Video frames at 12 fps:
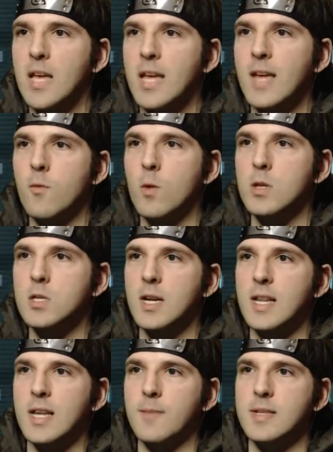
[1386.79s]
Either one's
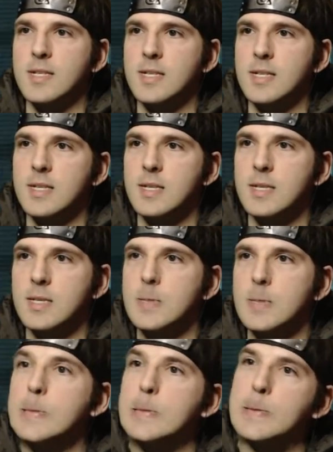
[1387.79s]
going to lead me to the...
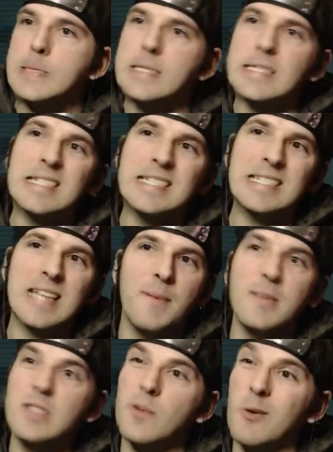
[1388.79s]
Hmm, then again, that
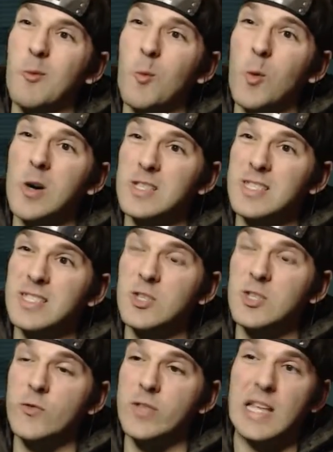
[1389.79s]
means I'll be one
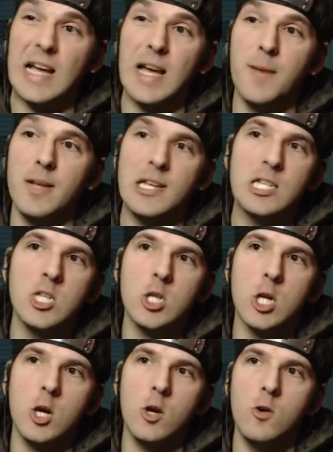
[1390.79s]
to damage,
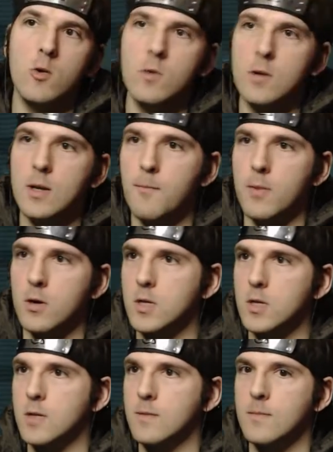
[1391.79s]
so... Push.